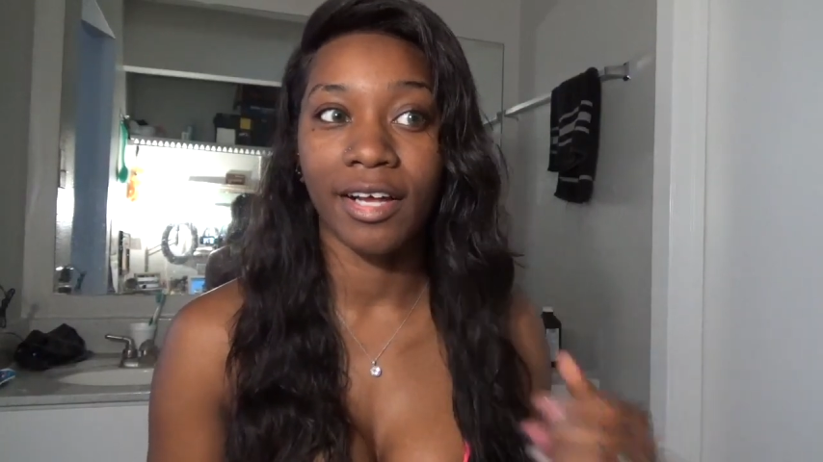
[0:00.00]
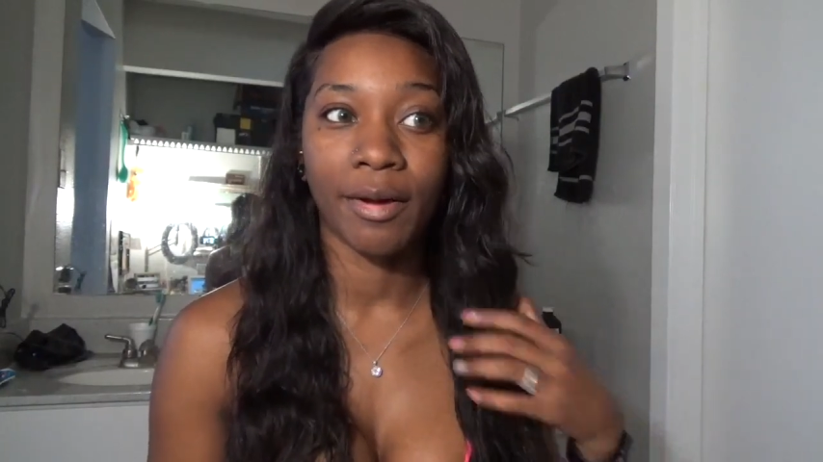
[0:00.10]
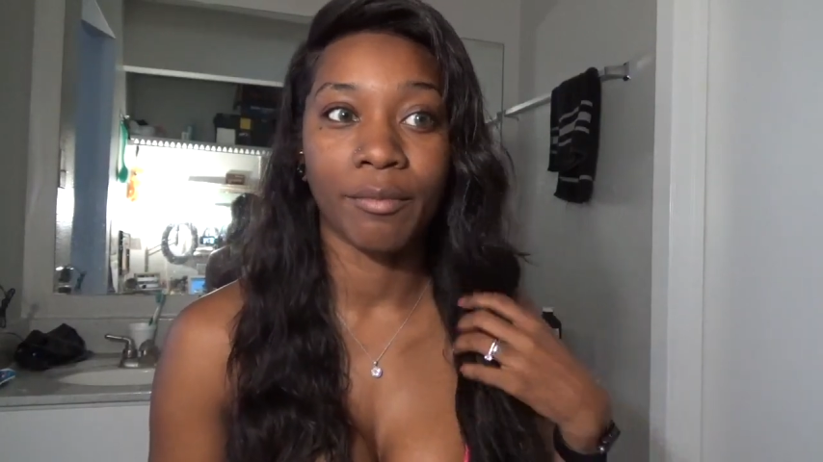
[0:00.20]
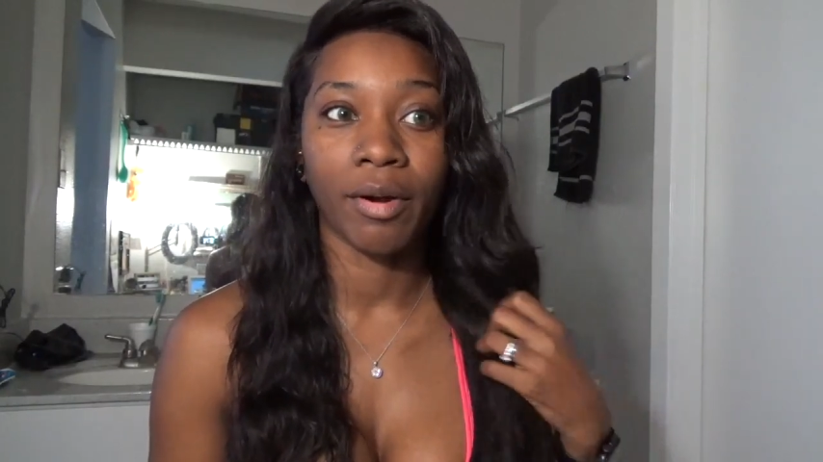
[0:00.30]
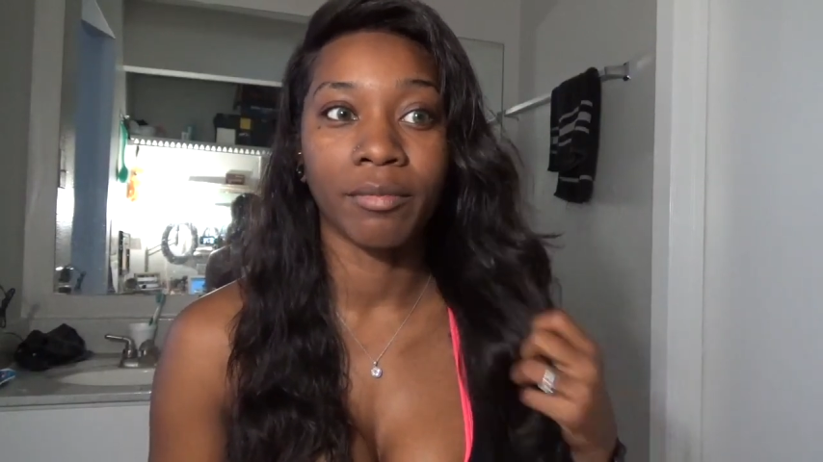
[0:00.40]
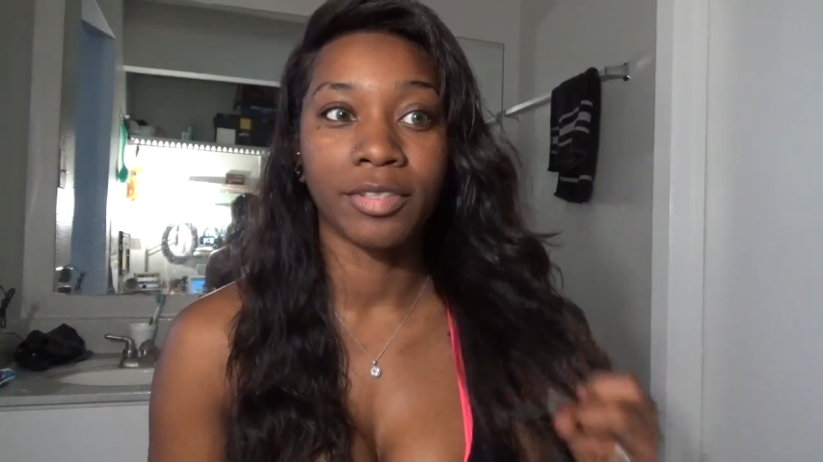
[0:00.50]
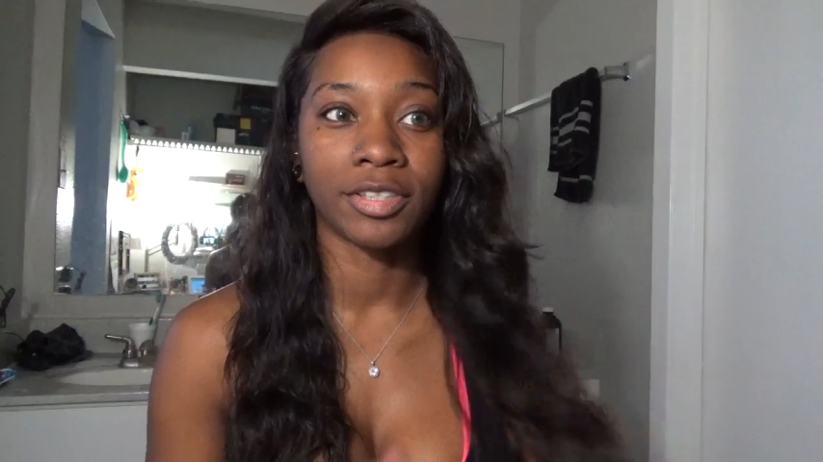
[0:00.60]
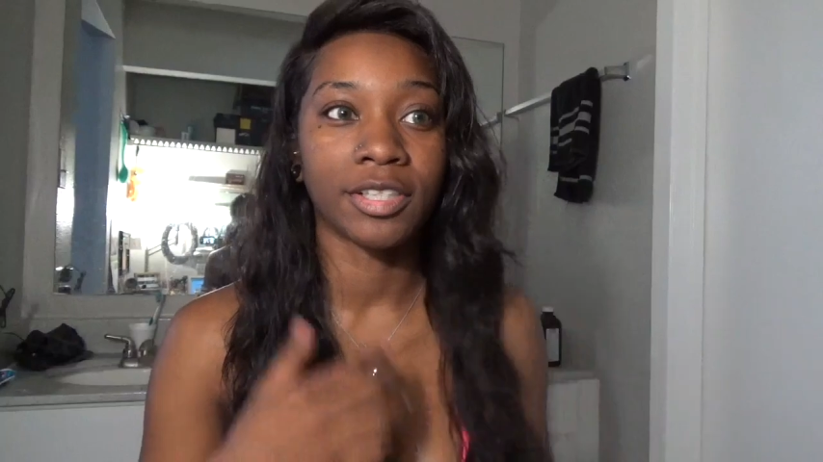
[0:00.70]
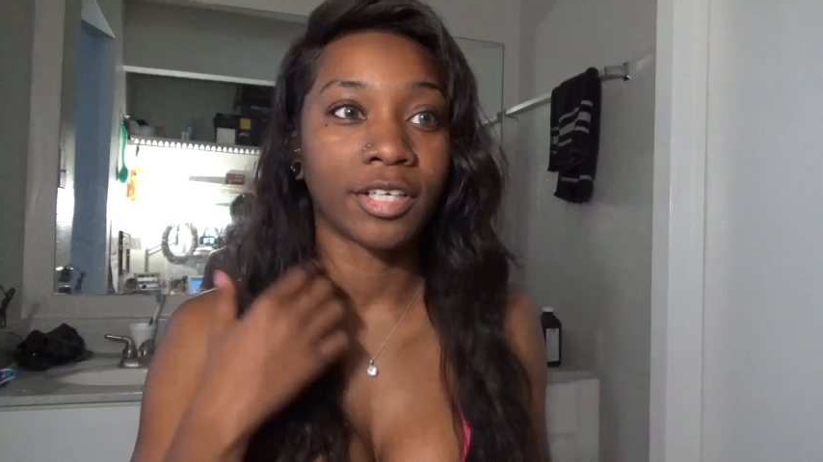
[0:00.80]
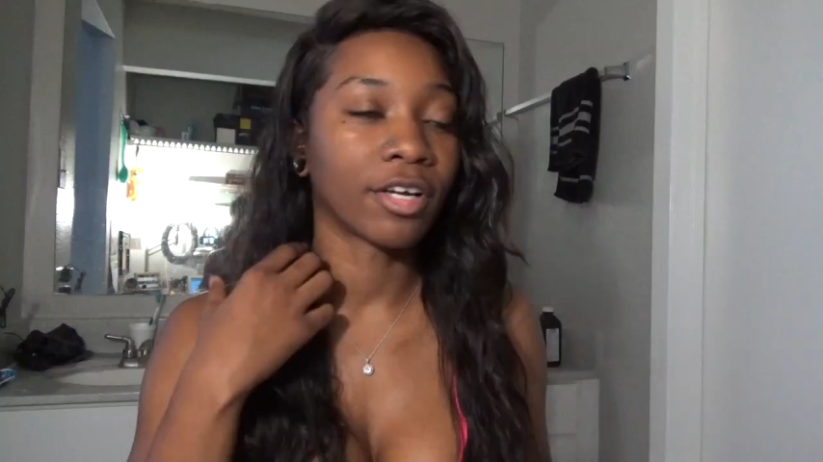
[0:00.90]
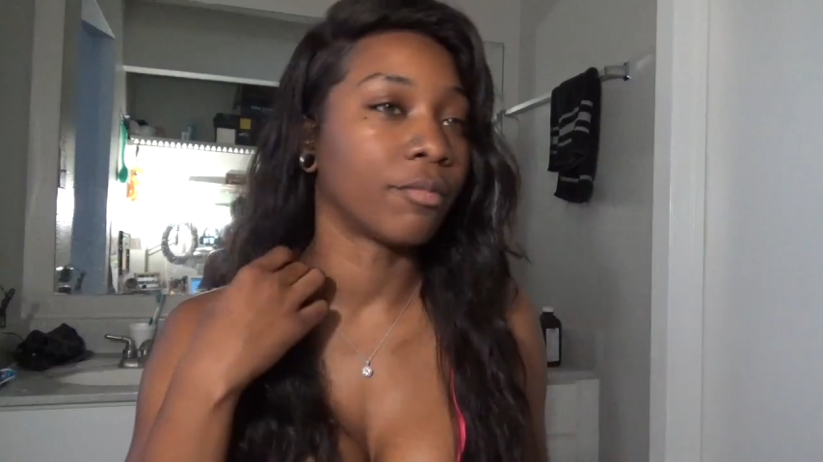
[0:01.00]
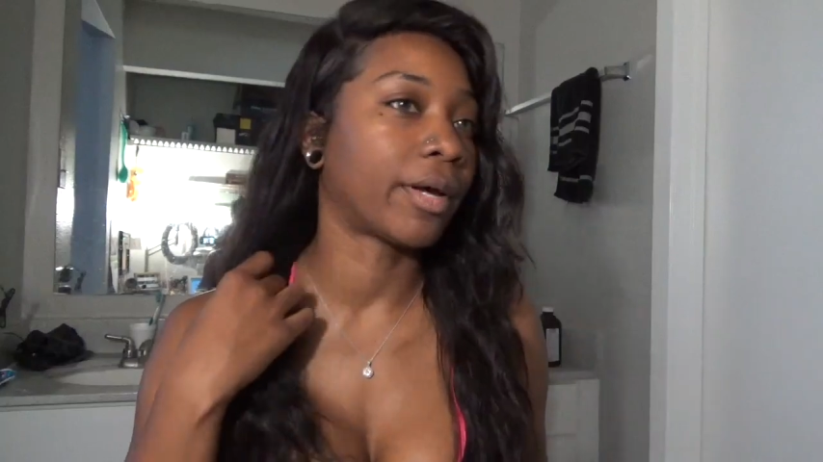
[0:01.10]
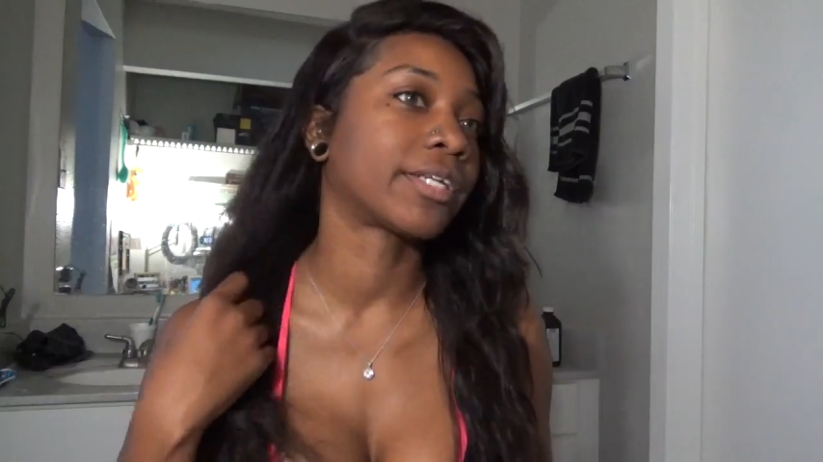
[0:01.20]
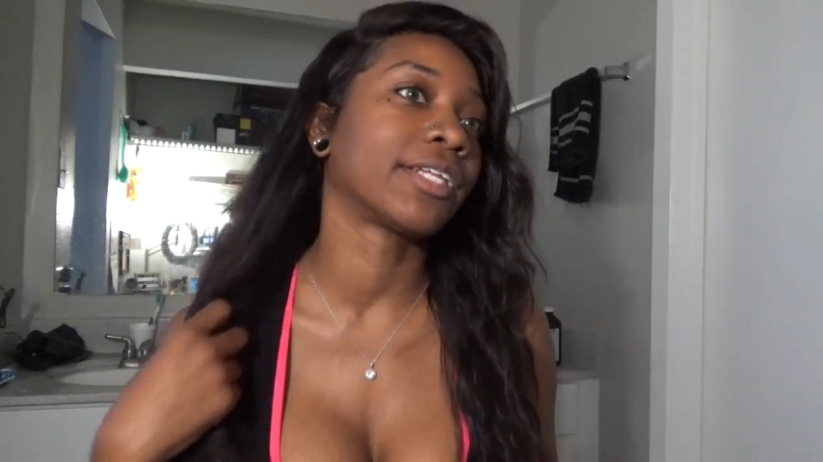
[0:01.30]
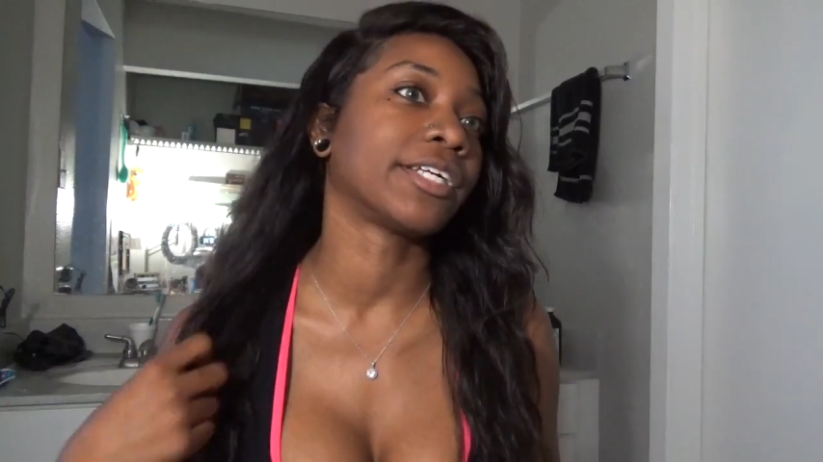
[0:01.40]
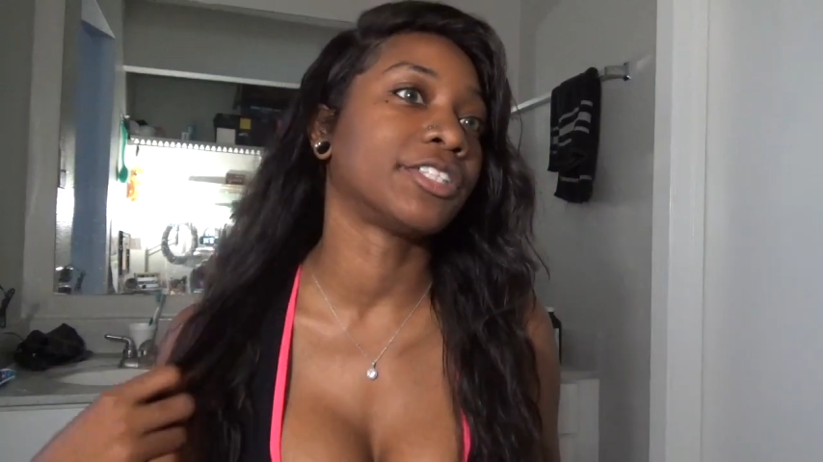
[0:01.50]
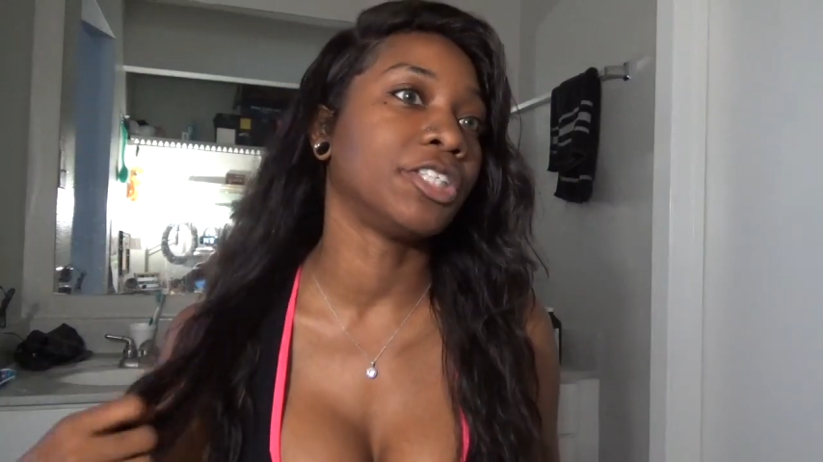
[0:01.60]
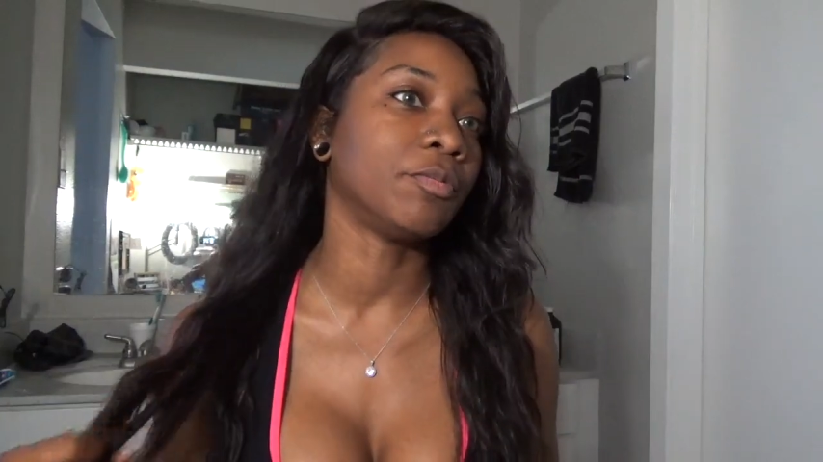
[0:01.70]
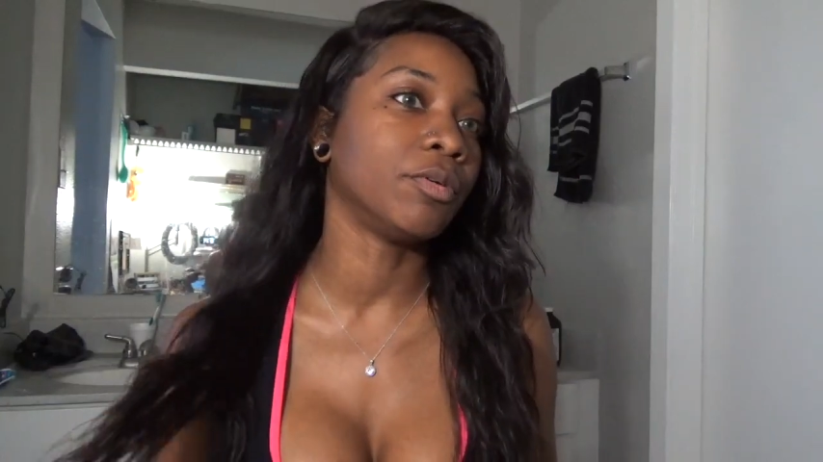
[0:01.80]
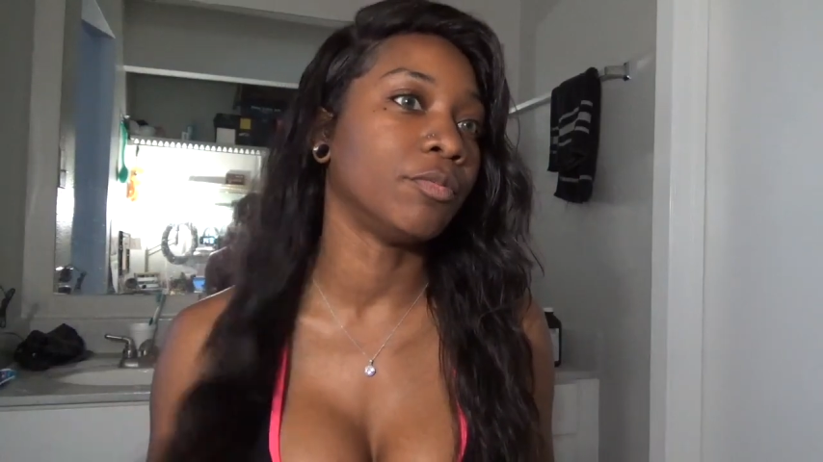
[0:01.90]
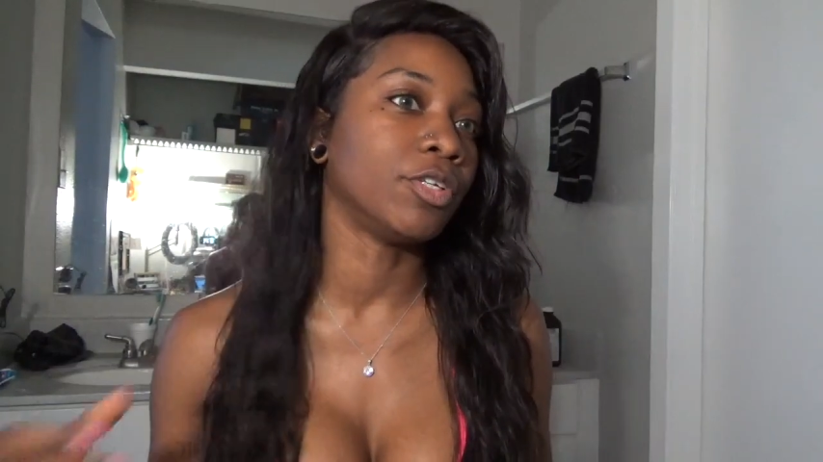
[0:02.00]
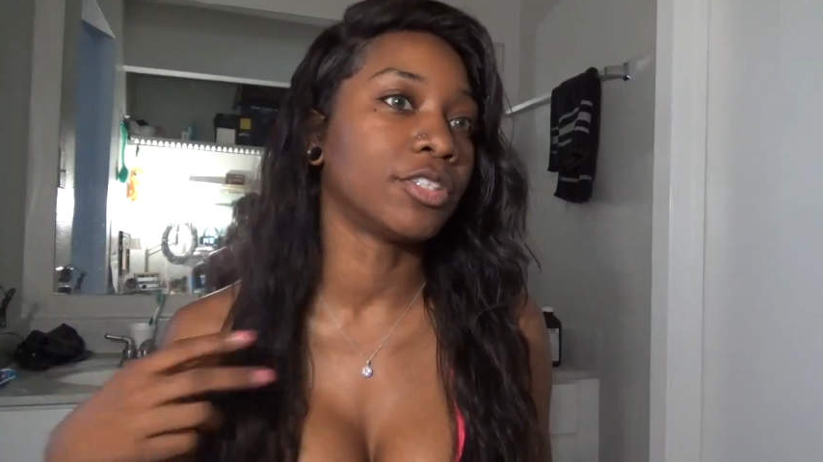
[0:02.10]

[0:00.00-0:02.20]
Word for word: I'm probably just going to go back to like Chibi Beauty